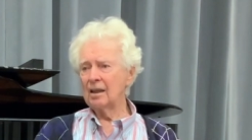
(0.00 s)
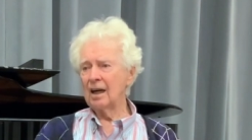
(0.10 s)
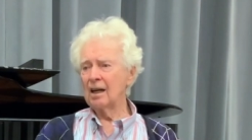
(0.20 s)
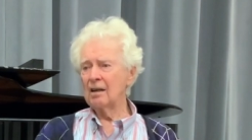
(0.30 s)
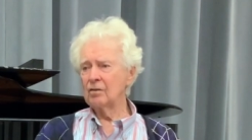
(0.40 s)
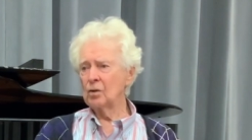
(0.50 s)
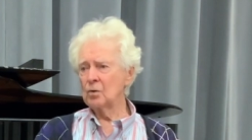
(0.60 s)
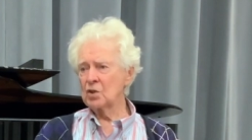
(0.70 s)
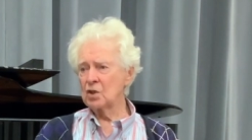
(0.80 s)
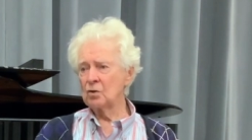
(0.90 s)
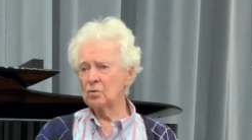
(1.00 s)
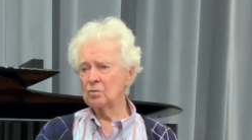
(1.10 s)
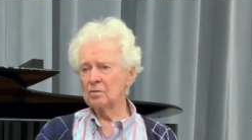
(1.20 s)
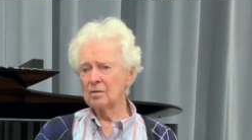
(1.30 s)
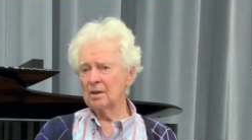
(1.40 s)
I have always
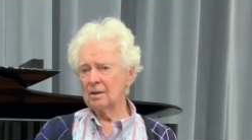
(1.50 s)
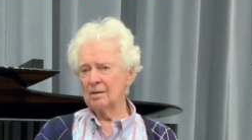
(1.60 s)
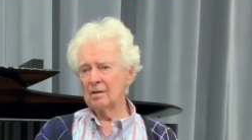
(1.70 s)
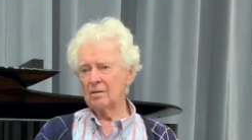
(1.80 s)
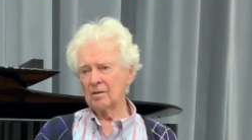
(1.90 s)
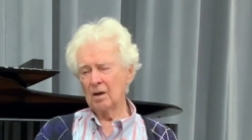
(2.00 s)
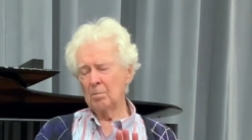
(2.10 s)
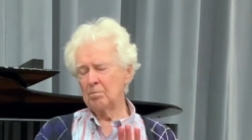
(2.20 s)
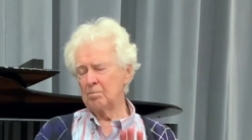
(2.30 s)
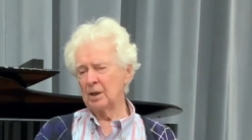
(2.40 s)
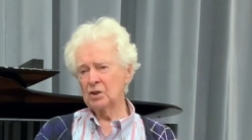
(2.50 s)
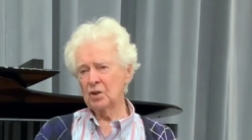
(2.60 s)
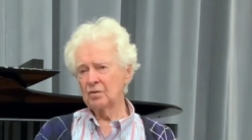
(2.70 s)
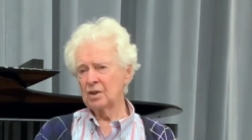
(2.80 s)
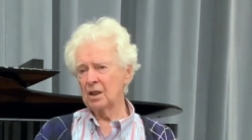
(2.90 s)
known a bunch
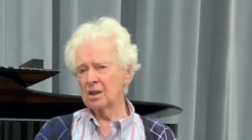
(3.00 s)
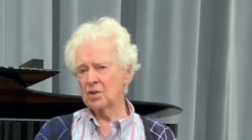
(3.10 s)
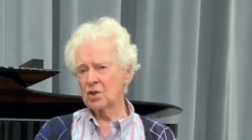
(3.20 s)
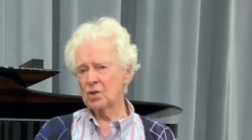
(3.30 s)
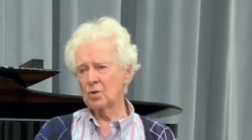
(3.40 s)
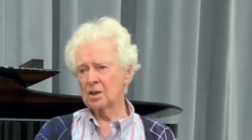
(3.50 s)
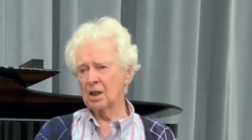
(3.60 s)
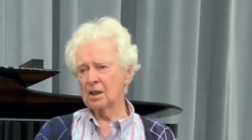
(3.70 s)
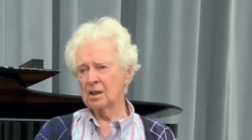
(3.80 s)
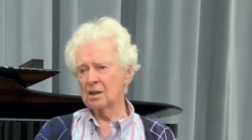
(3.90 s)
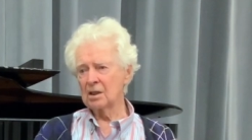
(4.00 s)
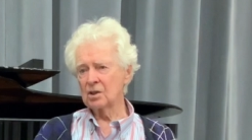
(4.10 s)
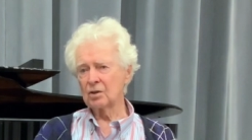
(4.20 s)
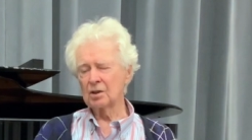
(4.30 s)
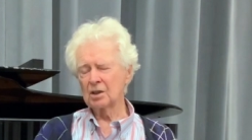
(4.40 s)
of cellists who are taking these
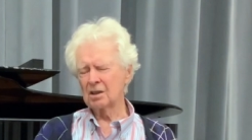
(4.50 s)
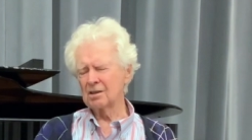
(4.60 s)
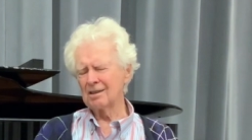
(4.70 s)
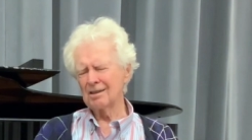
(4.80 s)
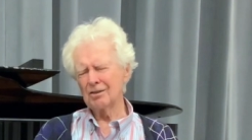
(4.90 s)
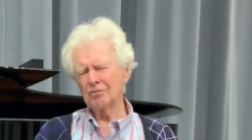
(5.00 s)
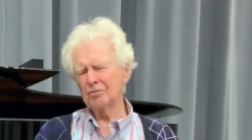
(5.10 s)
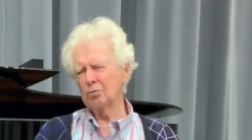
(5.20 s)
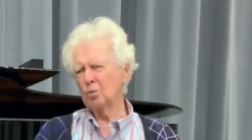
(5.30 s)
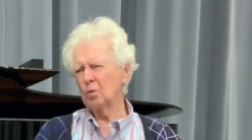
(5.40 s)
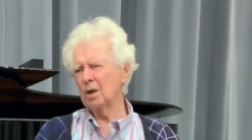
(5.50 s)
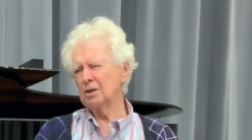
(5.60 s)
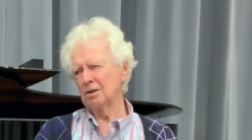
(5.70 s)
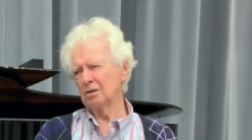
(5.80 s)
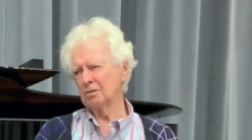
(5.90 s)
auditions, and they're
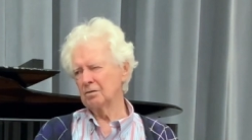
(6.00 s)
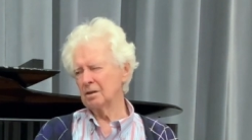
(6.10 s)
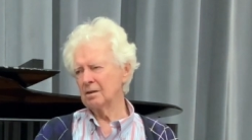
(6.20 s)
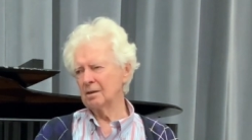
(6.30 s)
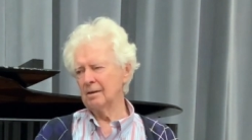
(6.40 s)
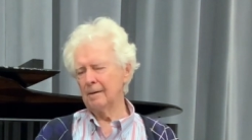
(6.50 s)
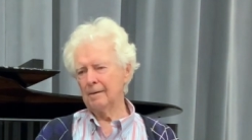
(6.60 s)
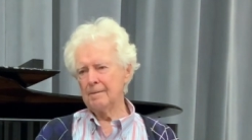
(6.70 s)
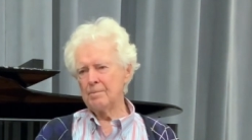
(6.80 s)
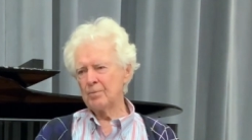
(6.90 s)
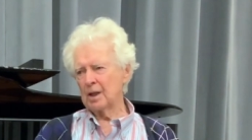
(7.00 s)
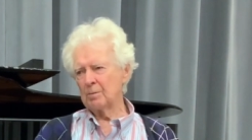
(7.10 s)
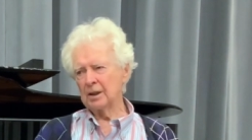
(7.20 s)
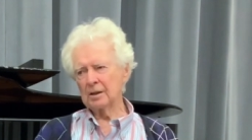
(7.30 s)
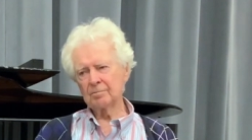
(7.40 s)
wonderful.
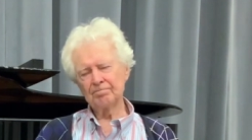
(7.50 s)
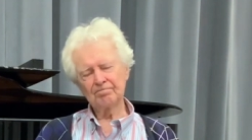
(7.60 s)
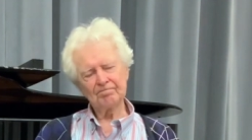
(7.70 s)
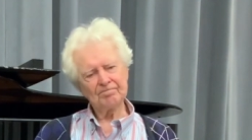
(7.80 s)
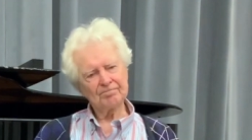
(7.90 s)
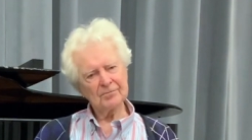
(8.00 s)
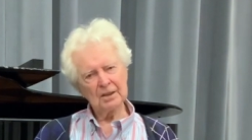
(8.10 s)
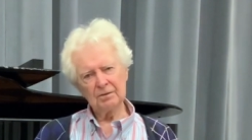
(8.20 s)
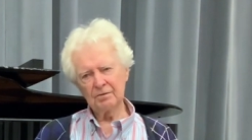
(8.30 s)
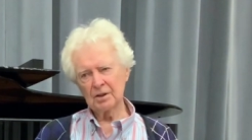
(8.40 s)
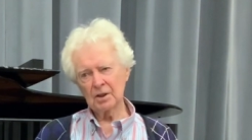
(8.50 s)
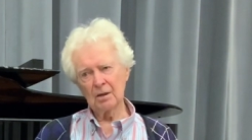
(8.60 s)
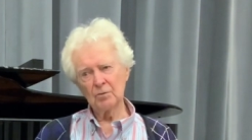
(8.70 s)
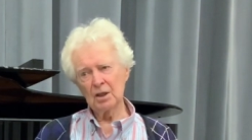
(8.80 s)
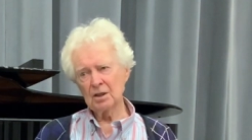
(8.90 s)
But for
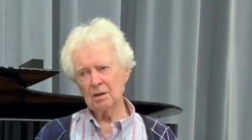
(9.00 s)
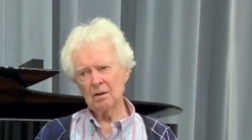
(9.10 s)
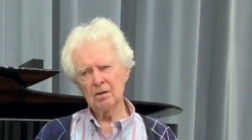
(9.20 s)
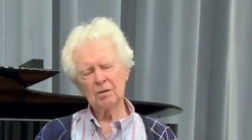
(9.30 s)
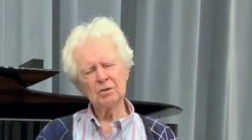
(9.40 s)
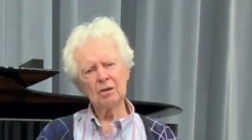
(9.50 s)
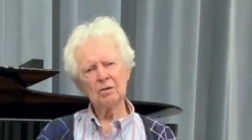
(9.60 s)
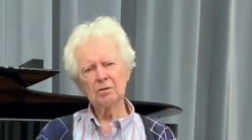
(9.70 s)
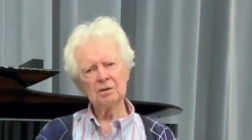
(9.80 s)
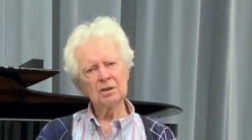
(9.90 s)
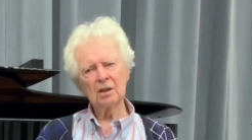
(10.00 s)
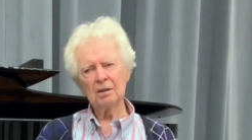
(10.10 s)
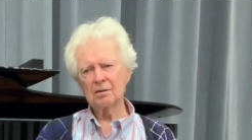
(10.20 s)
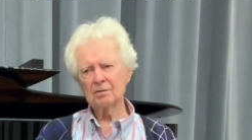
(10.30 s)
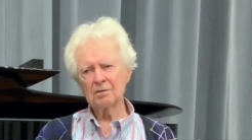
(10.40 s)
some reason, oh no, he's
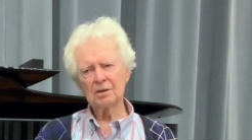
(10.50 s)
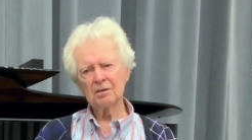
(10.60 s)
not,